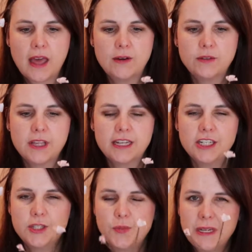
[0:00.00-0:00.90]
And it
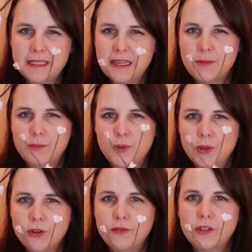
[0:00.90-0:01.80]
just brings in a
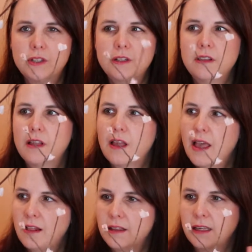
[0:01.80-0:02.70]
beautiful,
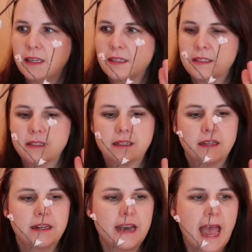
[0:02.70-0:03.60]
elegant,
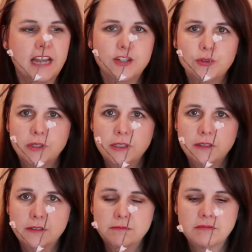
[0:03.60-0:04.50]

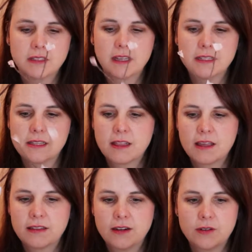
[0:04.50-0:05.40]
natural, because,
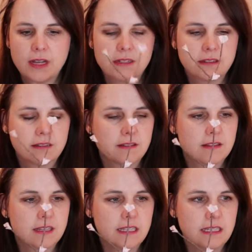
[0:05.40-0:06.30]
you know,
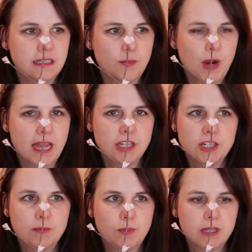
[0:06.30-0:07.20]
the
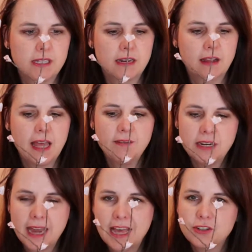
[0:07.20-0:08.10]
branch brings in kind of a
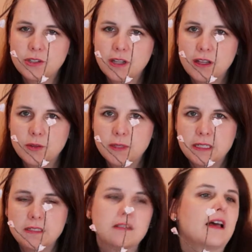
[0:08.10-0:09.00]
natural
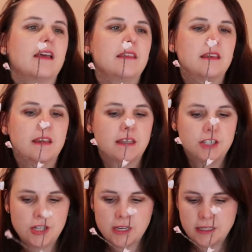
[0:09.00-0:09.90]
element that I think it
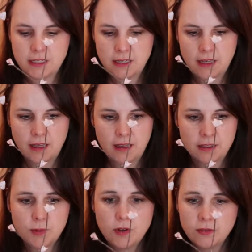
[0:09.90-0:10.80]
just
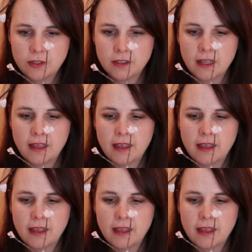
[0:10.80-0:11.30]
is beautiful.